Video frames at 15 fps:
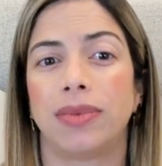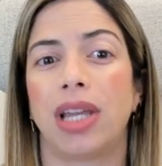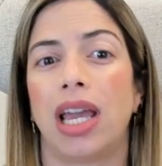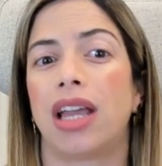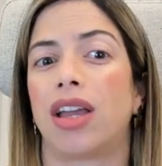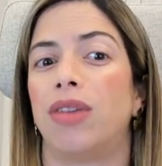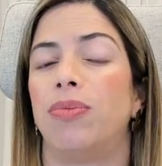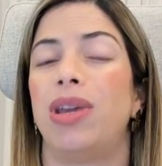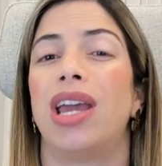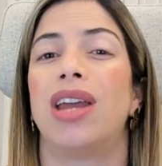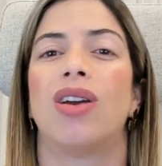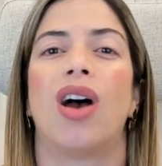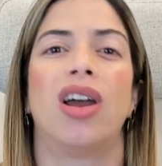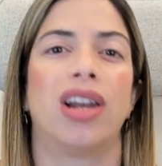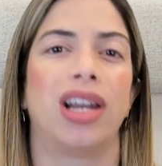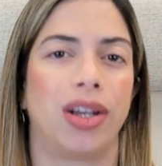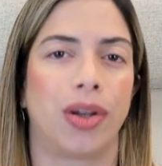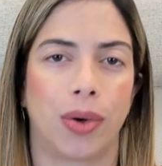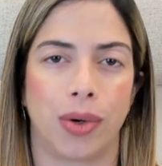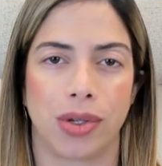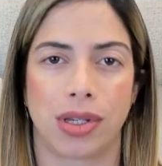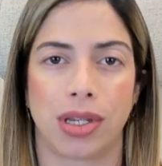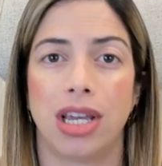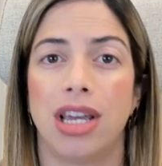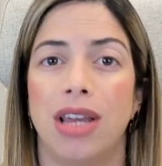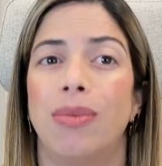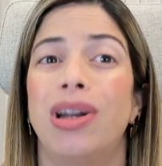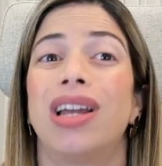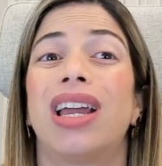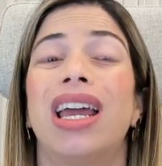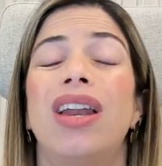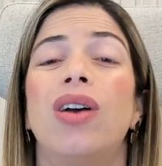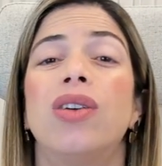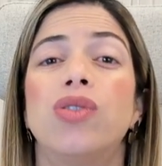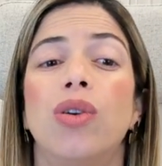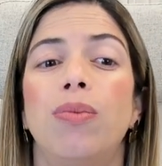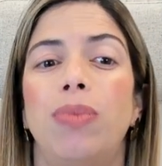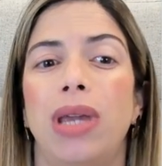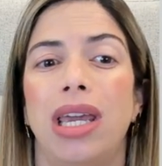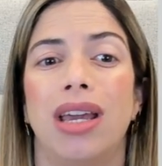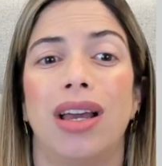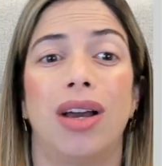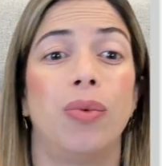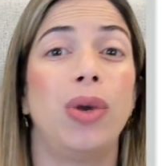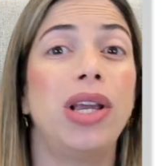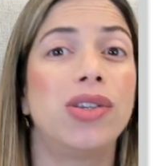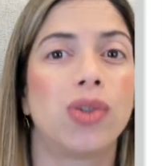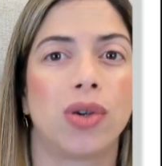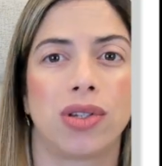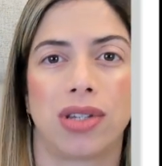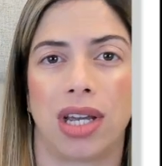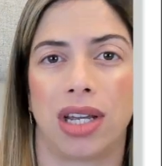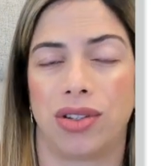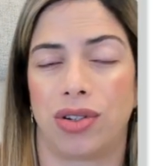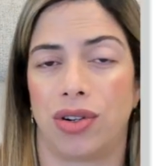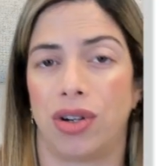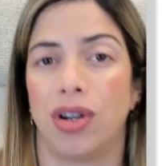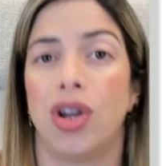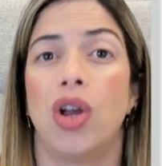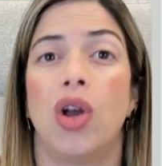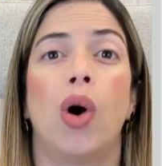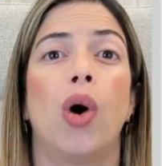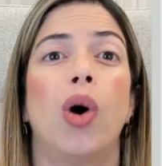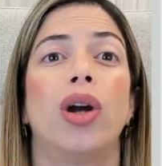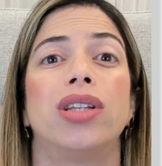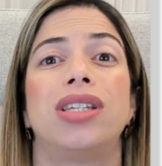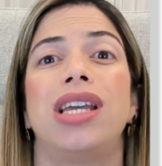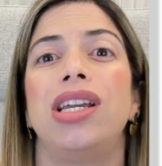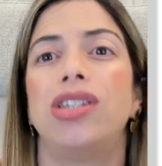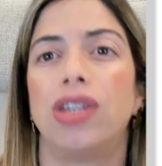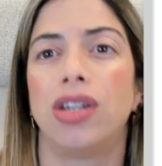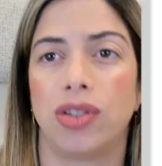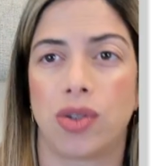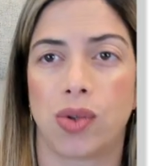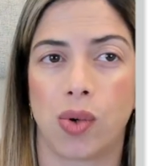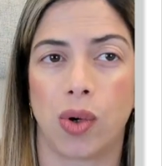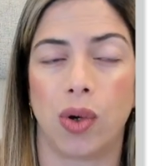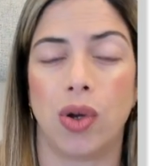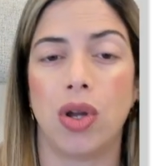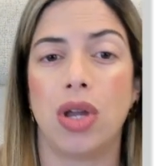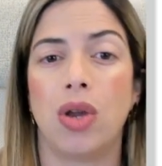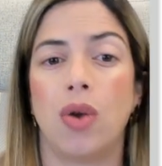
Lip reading: It can be an online course, but it can also be a resource center or a teaching tool.